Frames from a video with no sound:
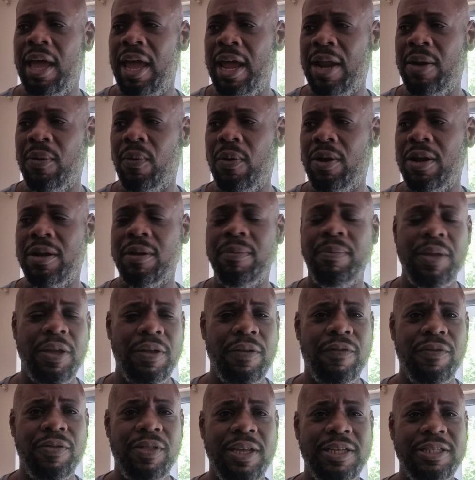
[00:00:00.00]
And one of the
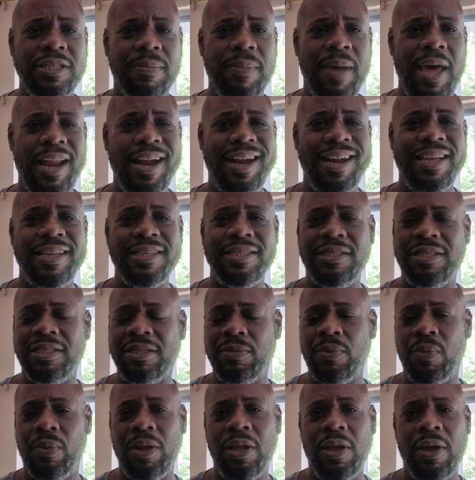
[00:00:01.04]
beautiful things about it
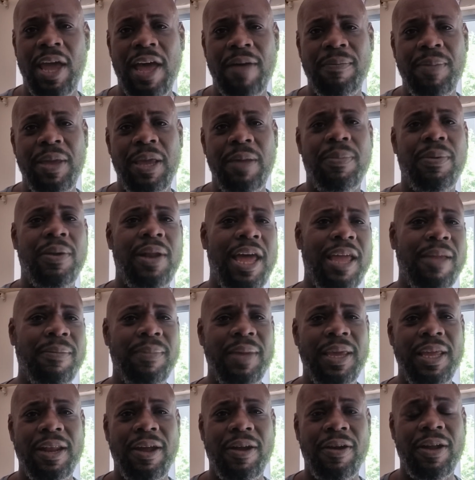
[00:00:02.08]
is when you have people like
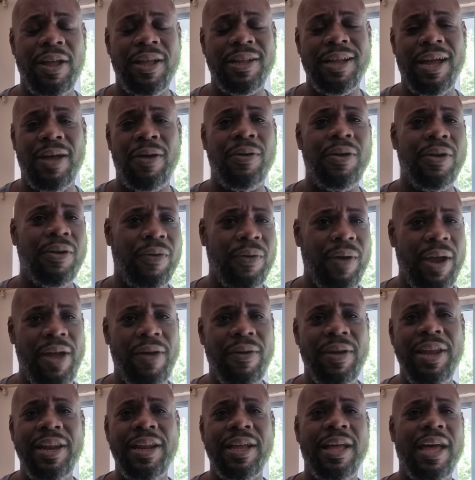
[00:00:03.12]
me that are on the
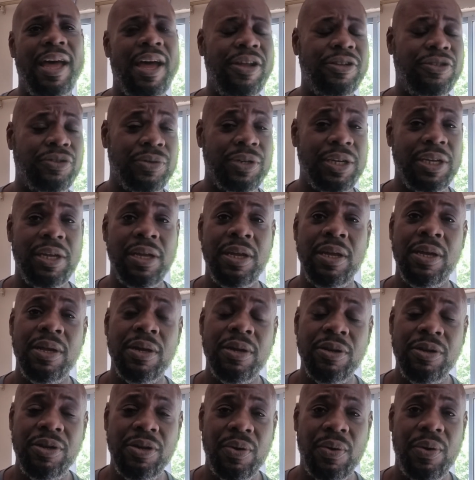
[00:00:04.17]
ground in the country
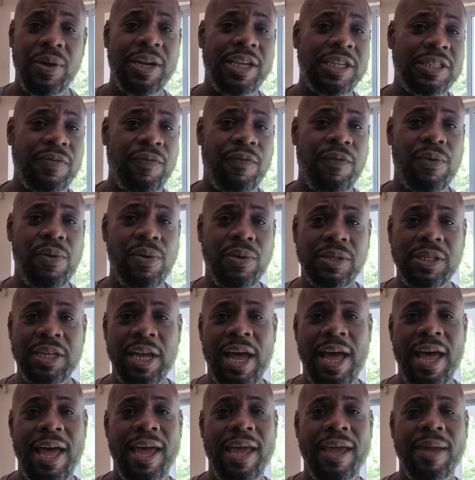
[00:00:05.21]
doing this full
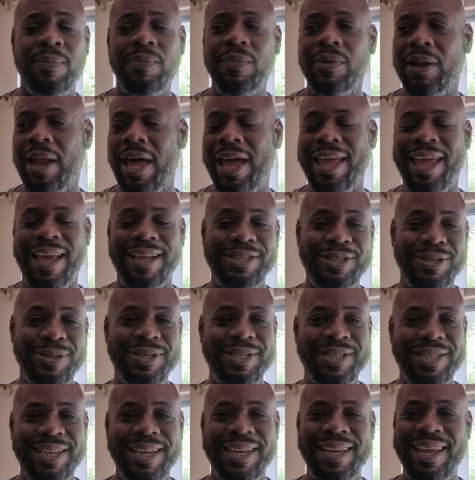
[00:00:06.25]
time. Like, as you
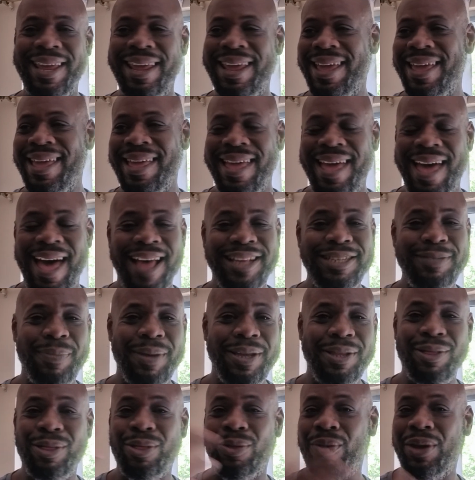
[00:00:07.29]
see, I
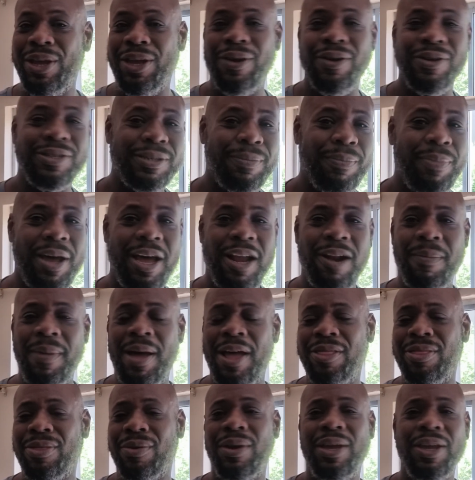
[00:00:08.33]
spent 3 years in
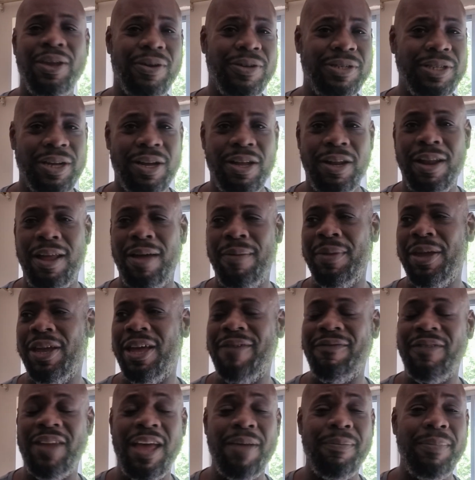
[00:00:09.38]
Panama, 3 years in
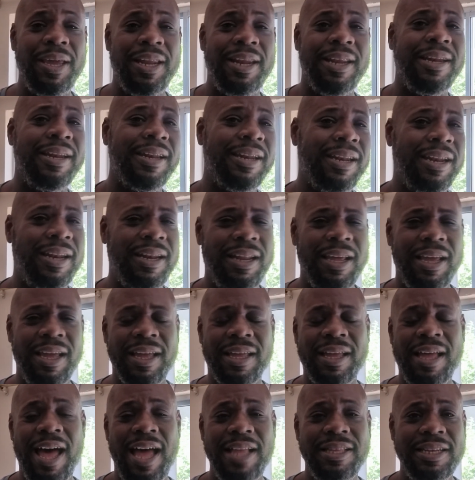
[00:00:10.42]
Colombia. I've now been in
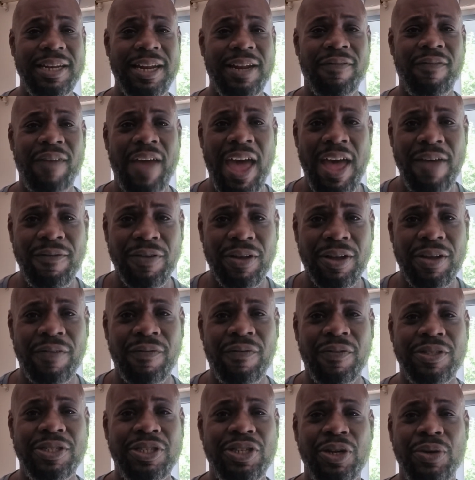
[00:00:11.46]
the continent of Africa
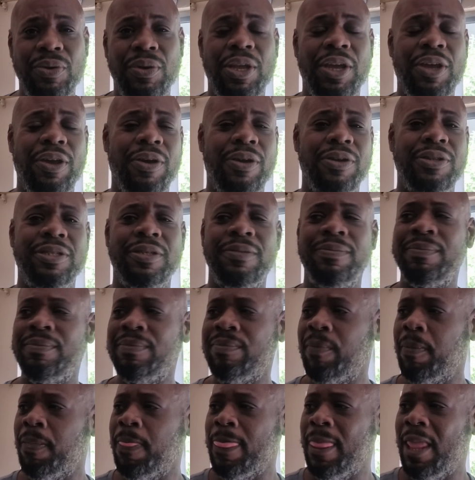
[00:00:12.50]
for 2 years.
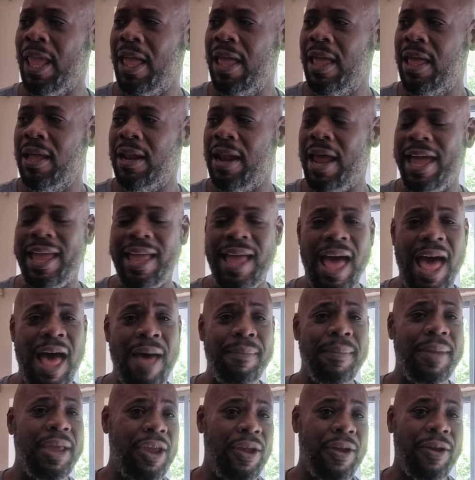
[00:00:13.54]
Like,
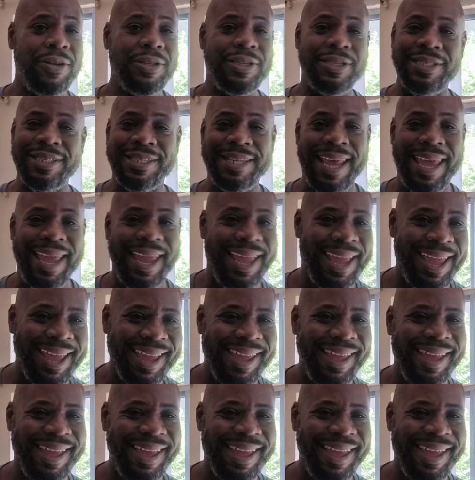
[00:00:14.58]
I'm here to stay